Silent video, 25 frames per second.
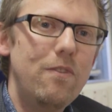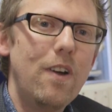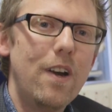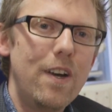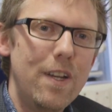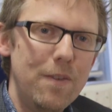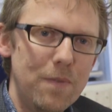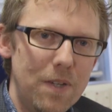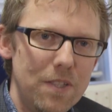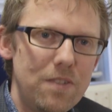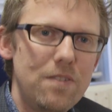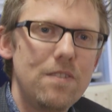
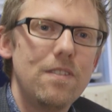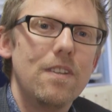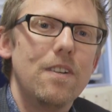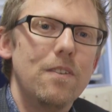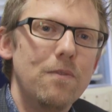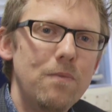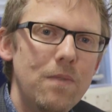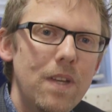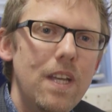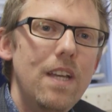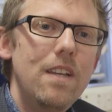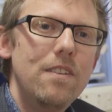Very much
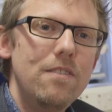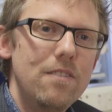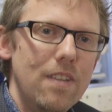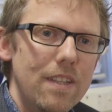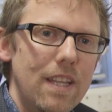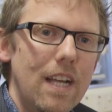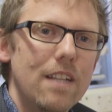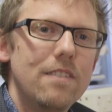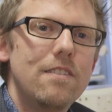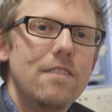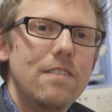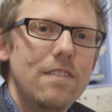so. So
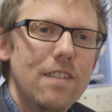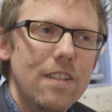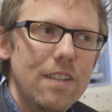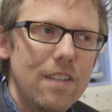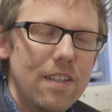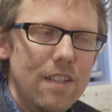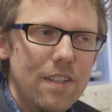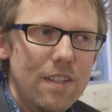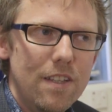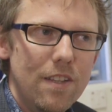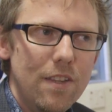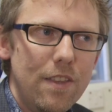that's
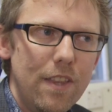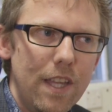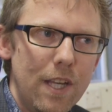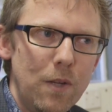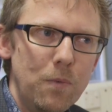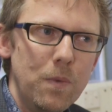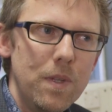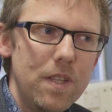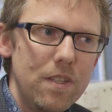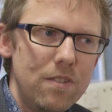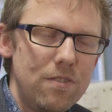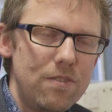the
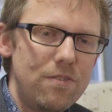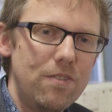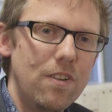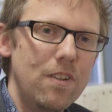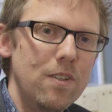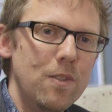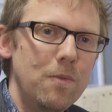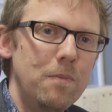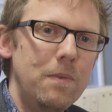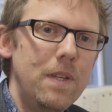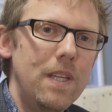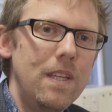thing with
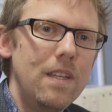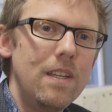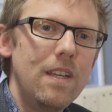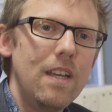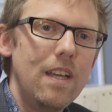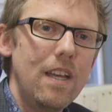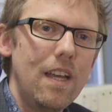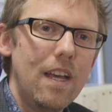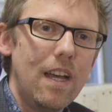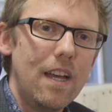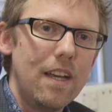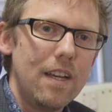astronomy,
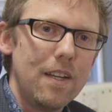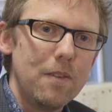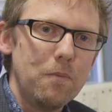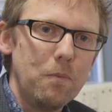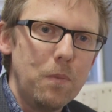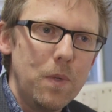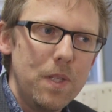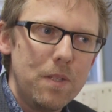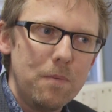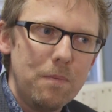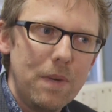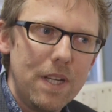
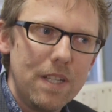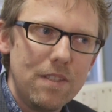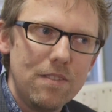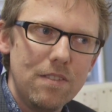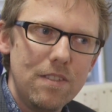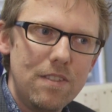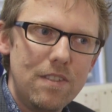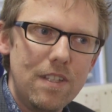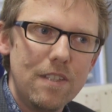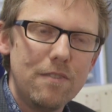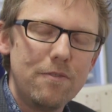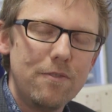which
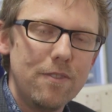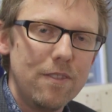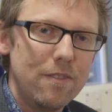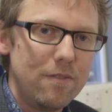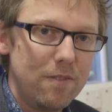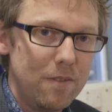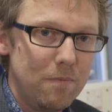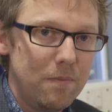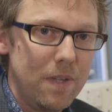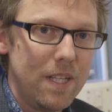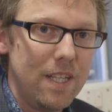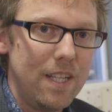makes it different
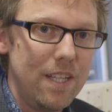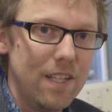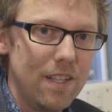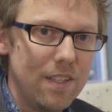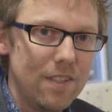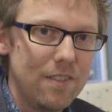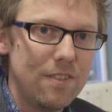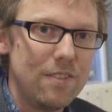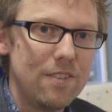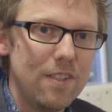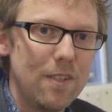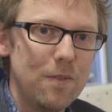from many
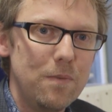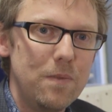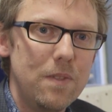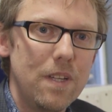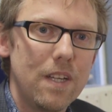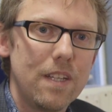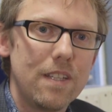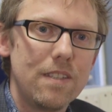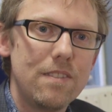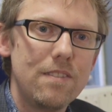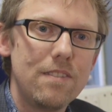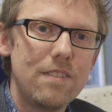other
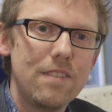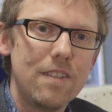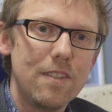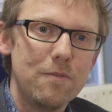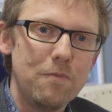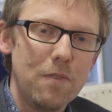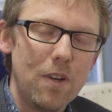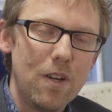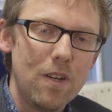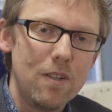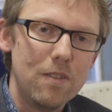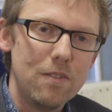subjects
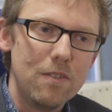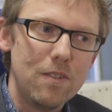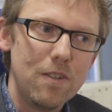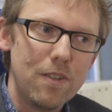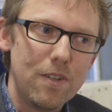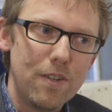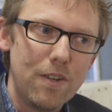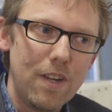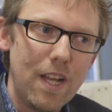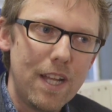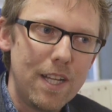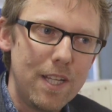
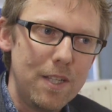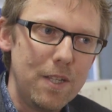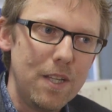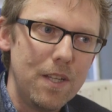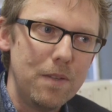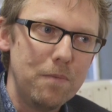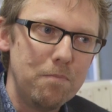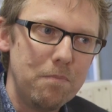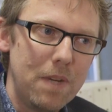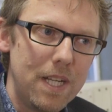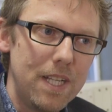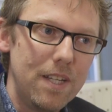or
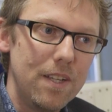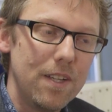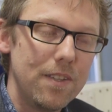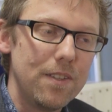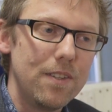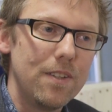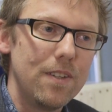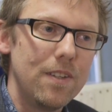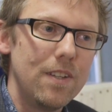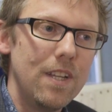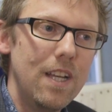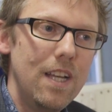many
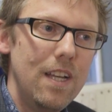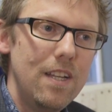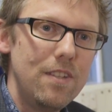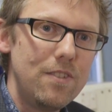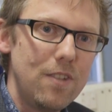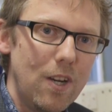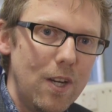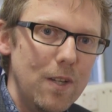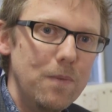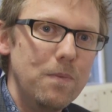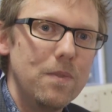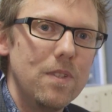other
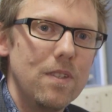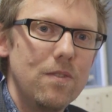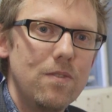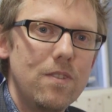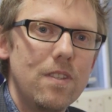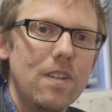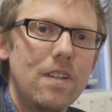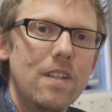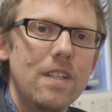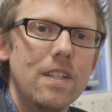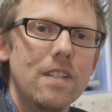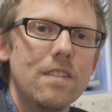types of
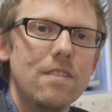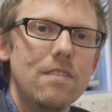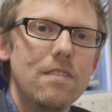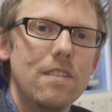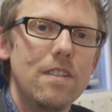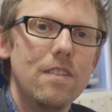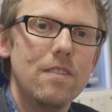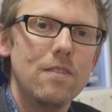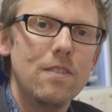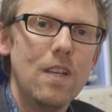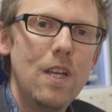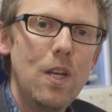science,
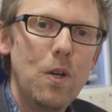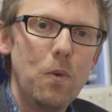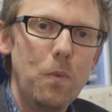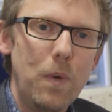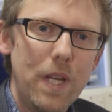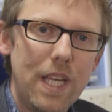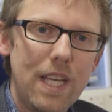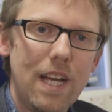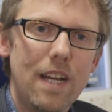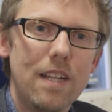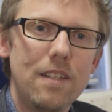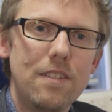is
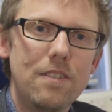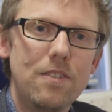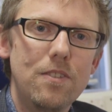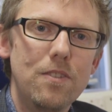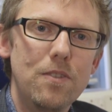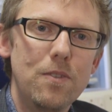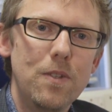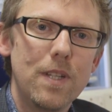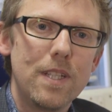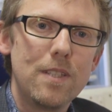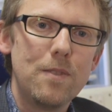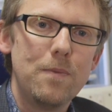we can't
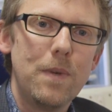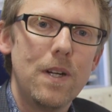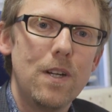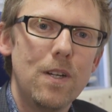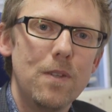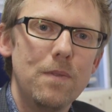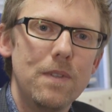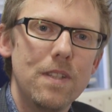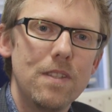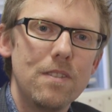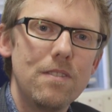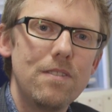do
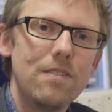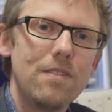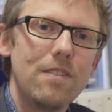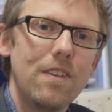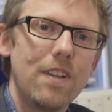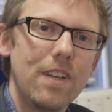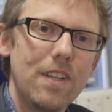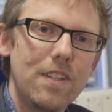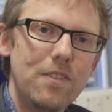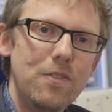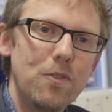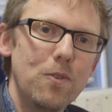experiments
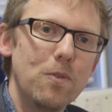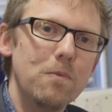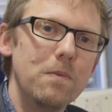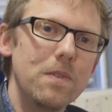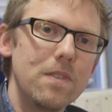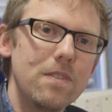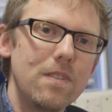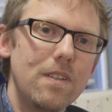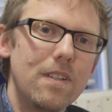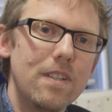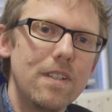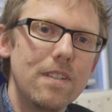like
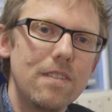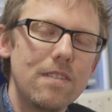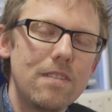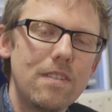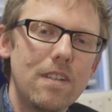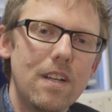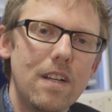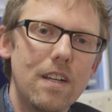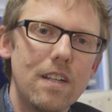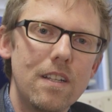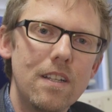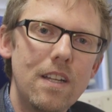normal science
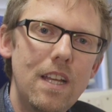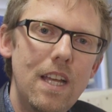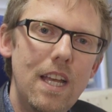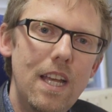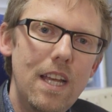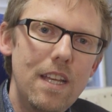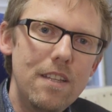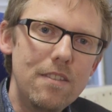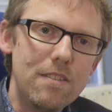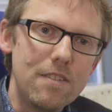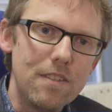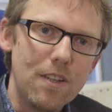can.
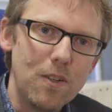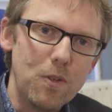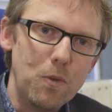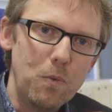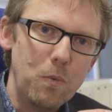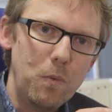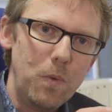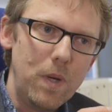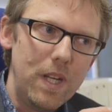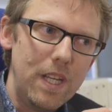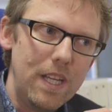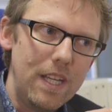So
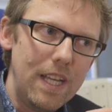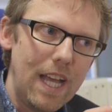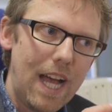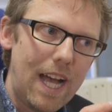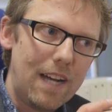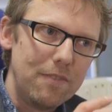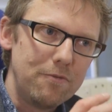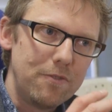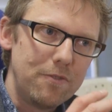we